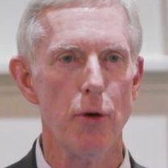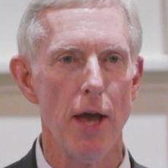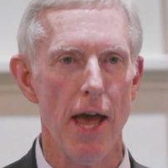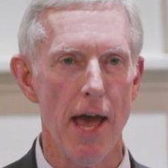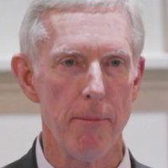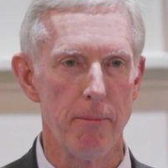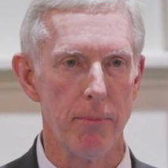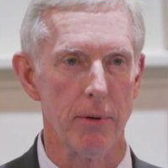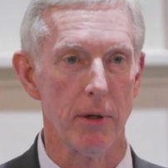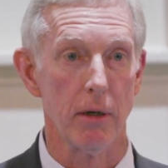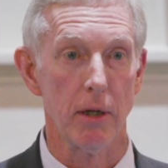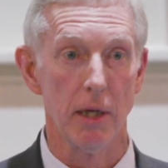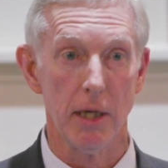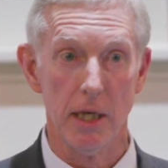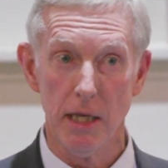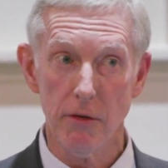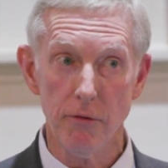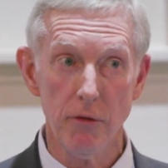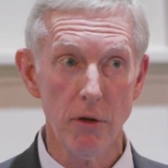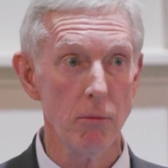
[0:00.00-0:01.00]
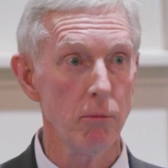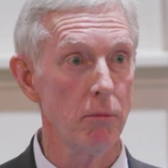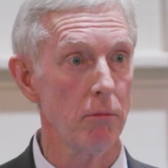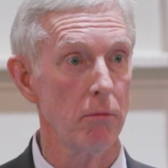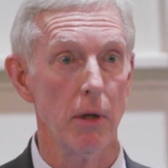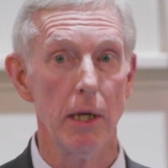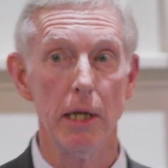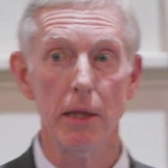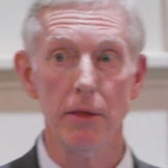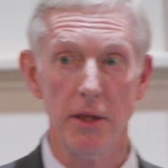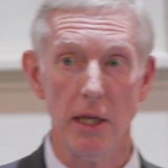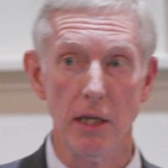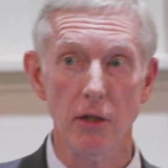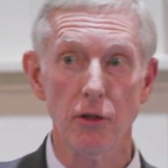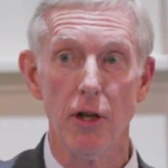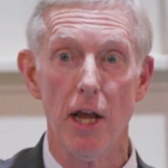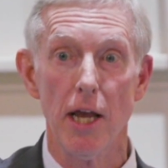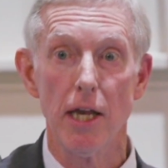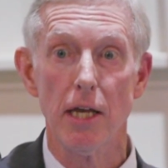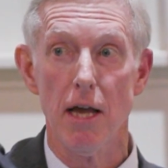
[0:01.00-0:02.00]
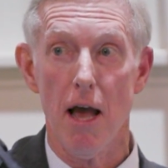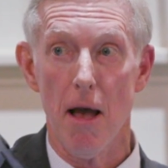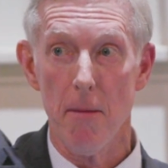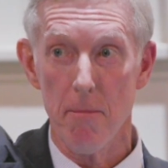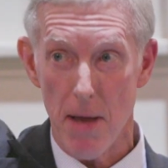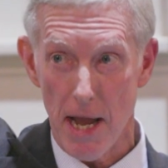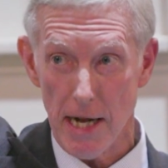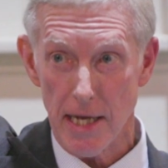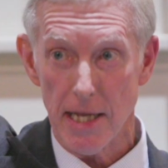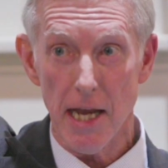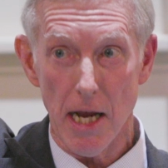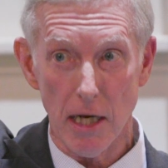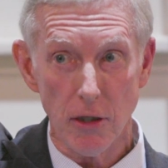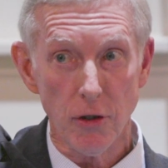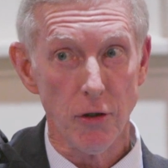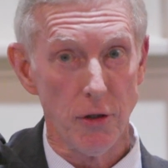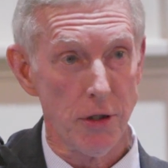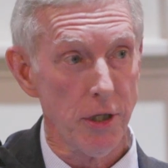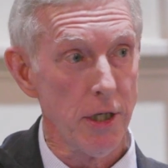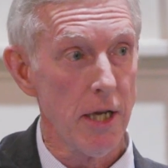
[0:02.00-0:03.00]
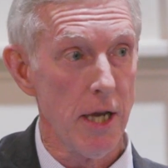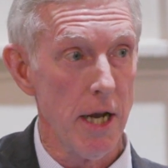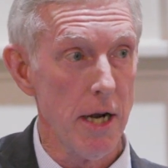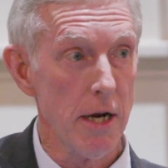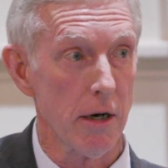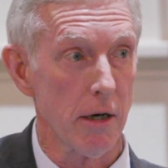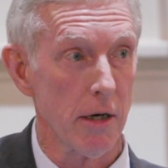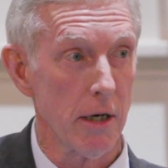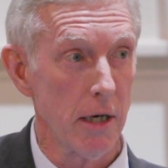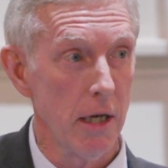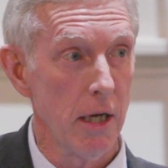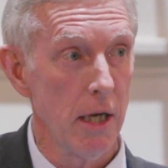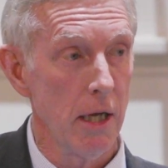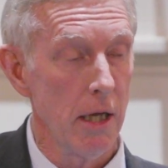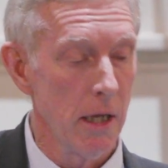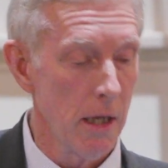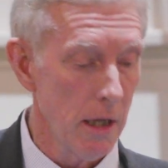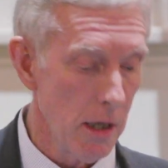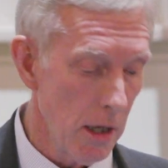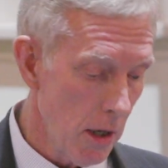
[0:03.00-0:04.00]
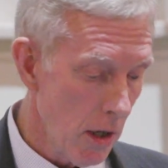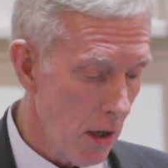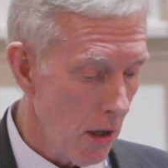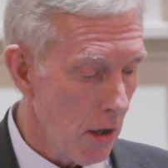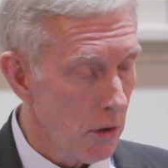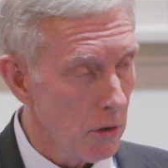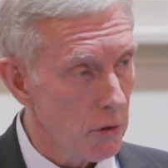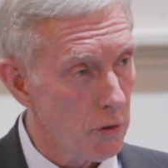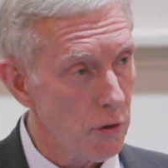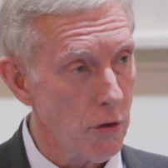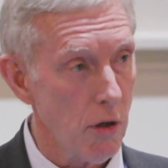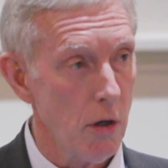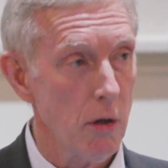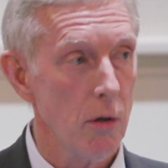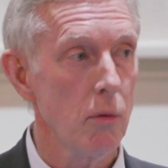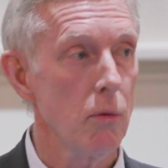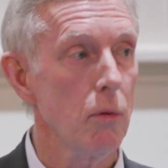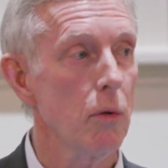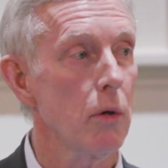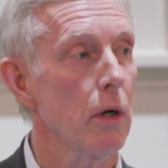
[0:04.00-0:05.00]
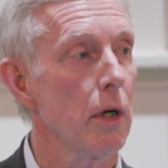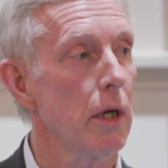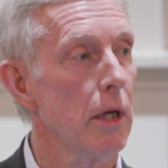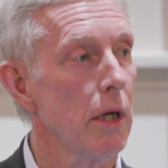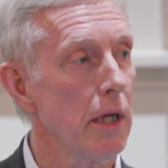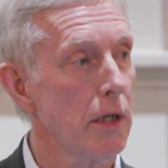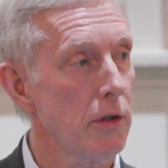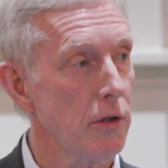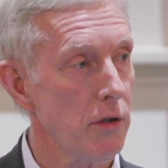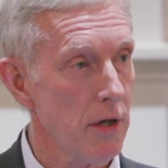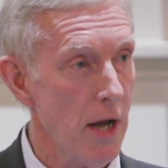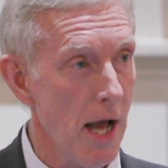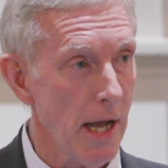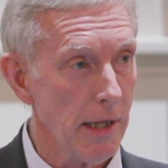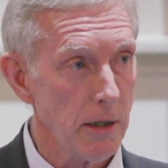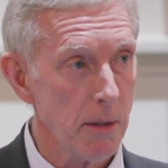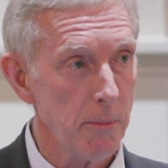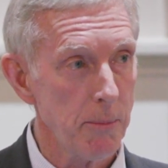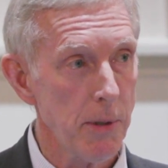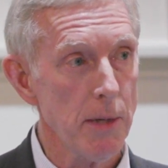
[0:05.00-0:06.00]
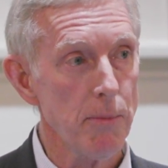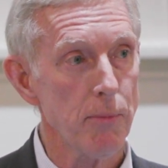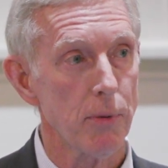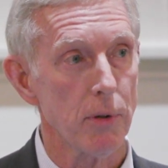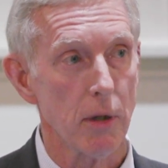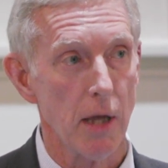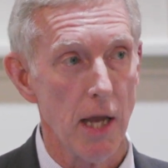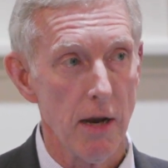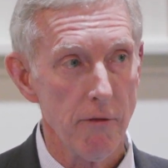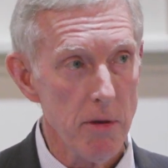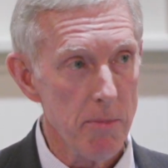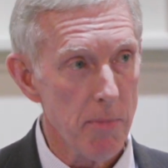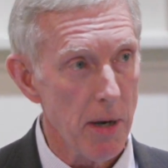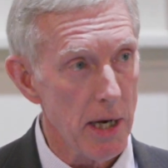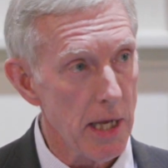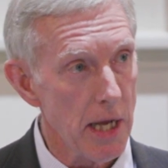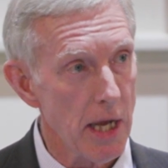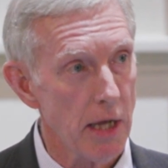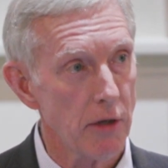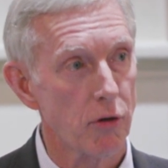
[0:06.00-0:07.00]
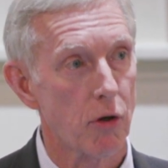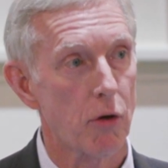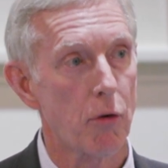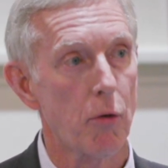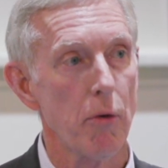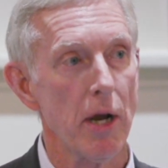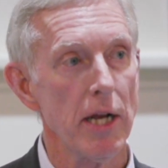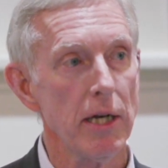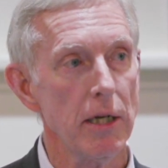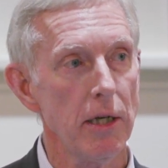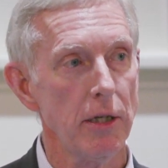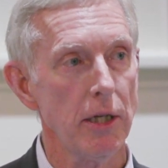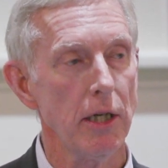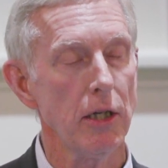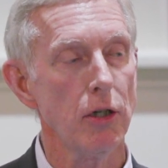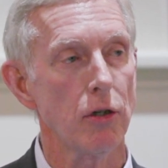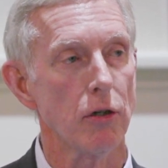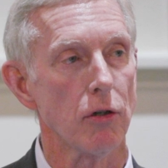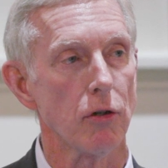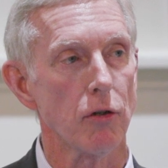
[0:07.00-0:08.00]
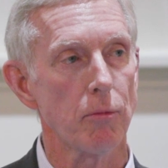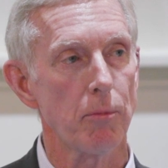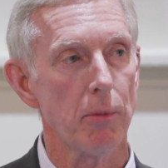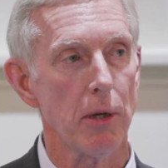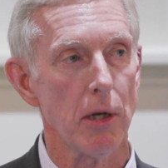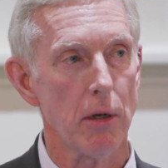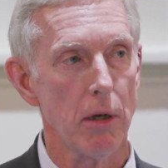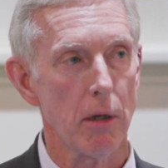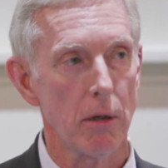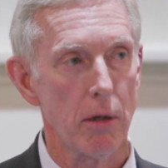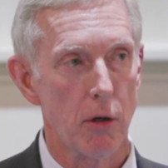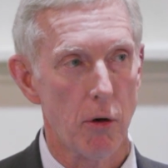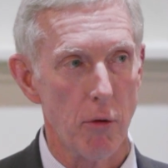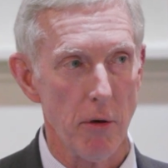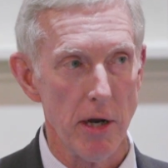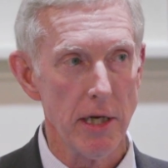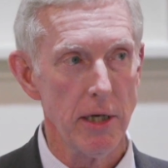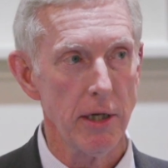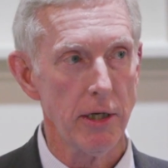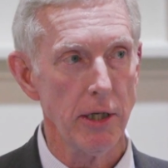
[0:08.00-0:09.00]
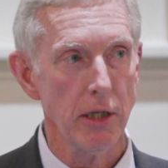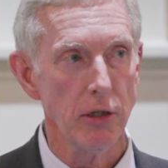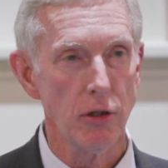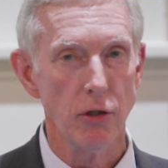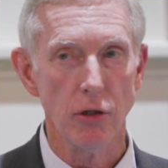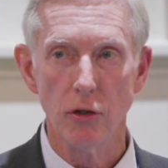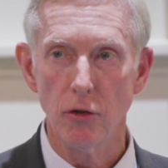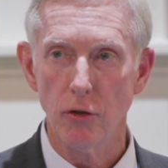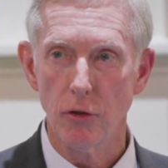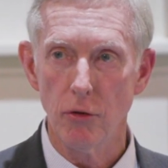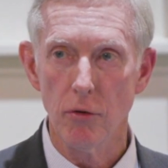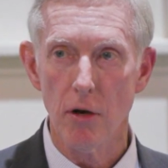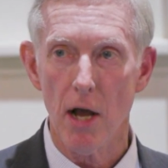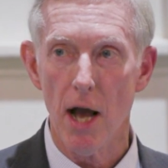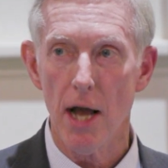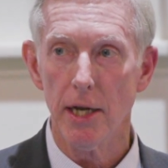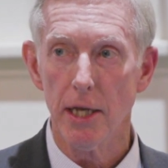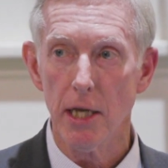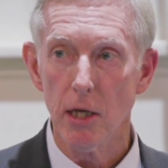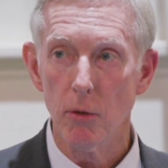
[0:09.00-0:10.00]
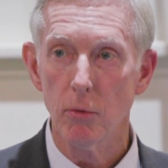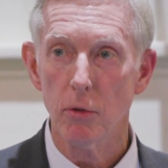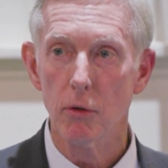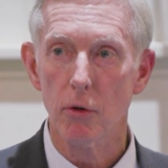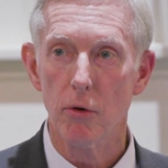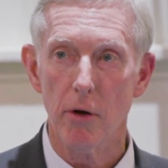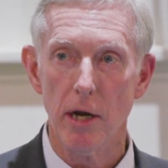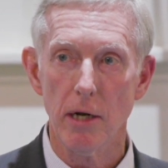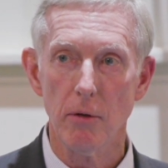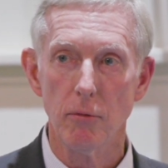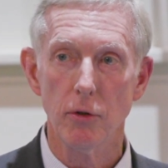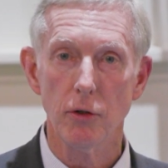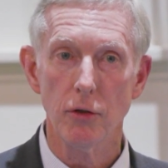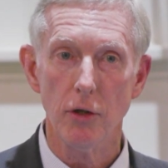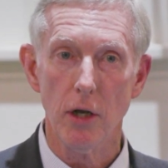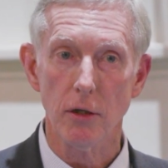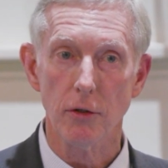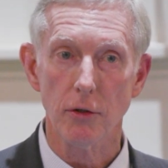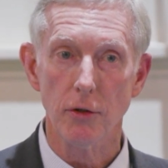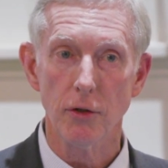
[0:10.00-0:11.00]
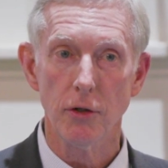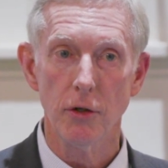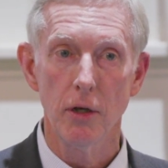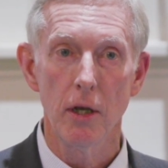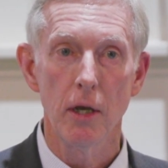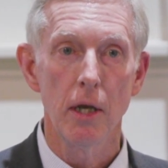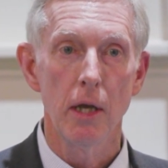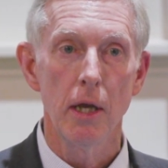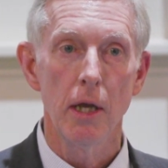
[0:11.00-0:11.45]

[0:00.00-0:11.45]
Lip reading: to happen, even in things like combat casualty care? So it's not the people. Everybody has great intentions, but great intentions do not equal great results.